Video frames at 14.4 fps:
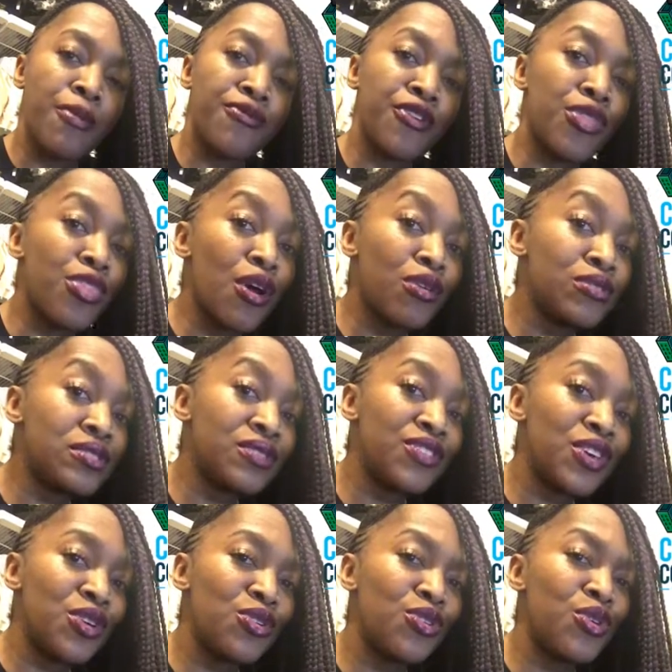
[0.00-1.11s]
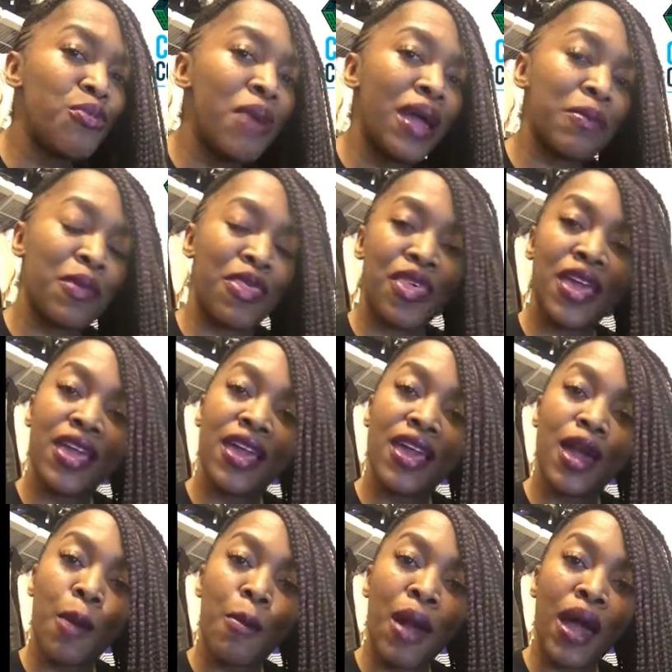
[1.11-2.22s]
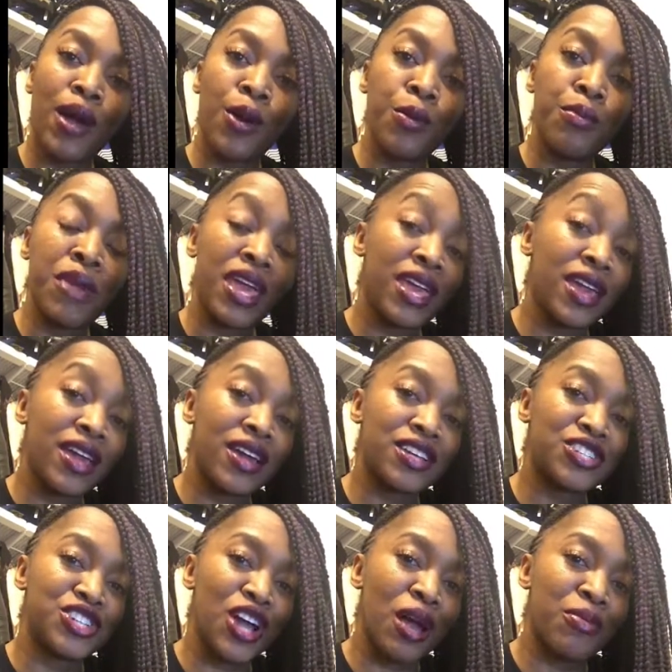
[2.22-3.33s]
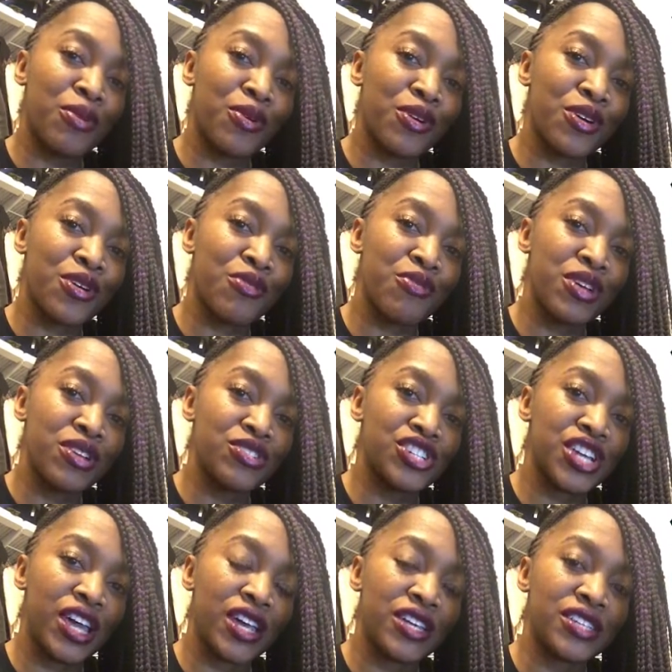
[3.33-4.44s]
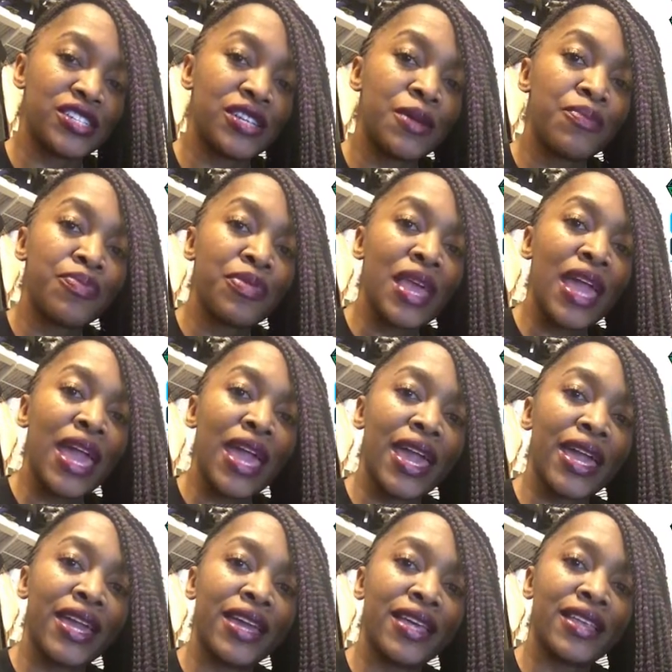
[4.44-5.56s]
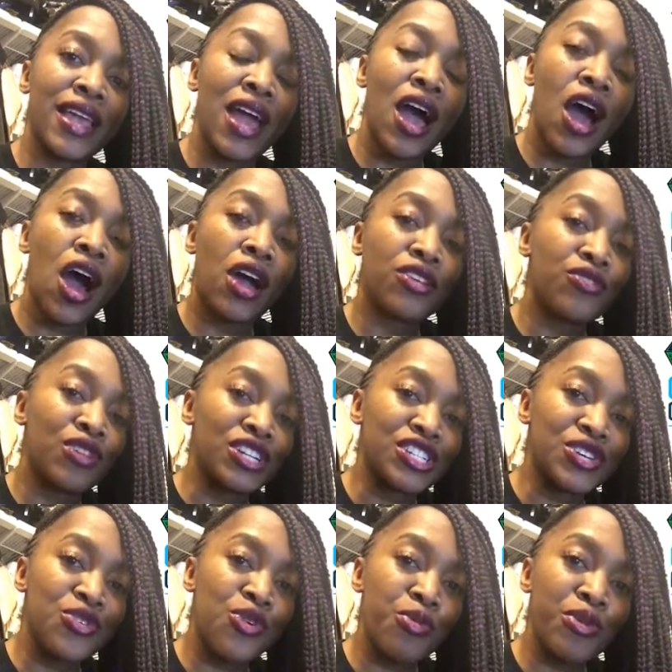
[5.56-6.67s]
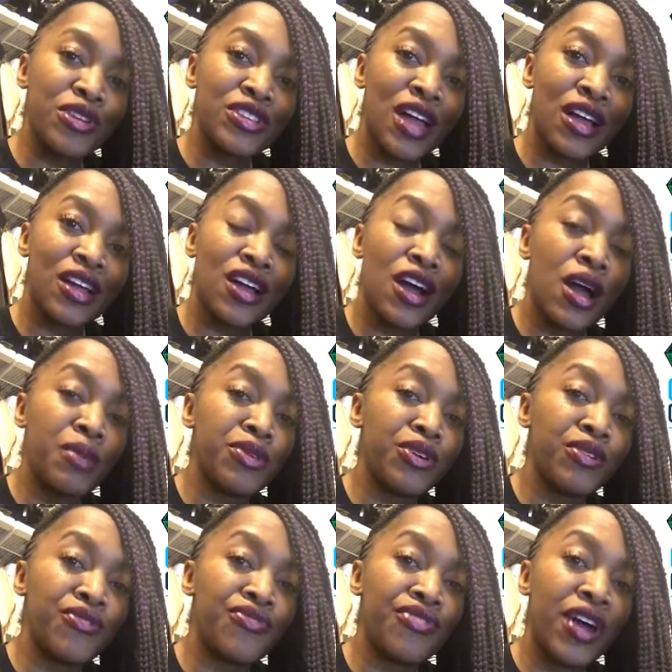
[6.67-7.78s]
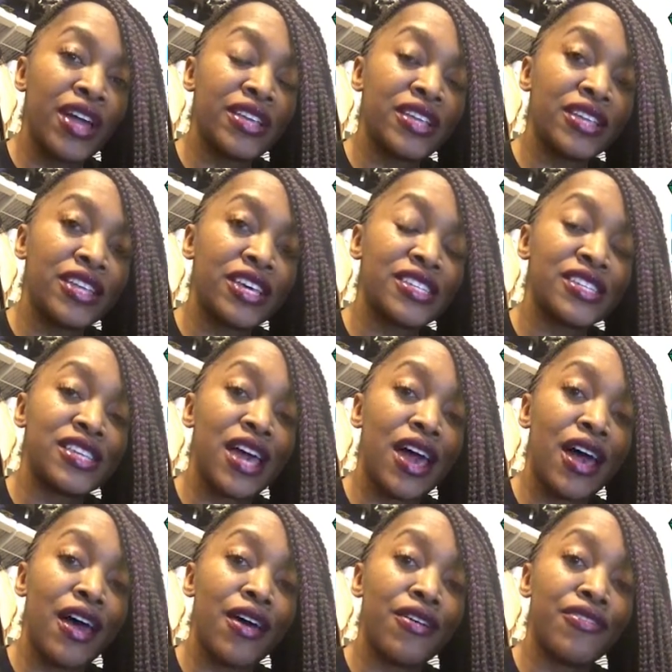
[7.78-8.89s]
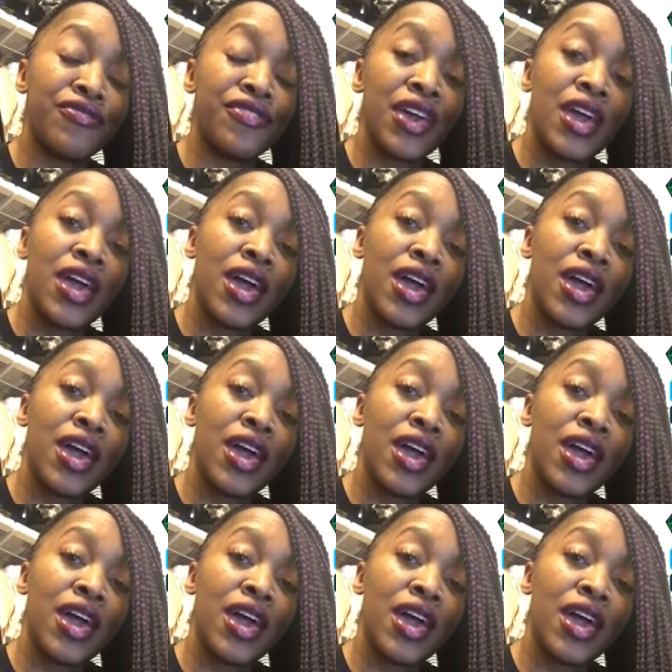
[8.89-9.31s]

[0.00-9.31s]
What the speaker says: for those of you who might be thinking about making a job or career change. And on crushingcorporate.com, you can find a list of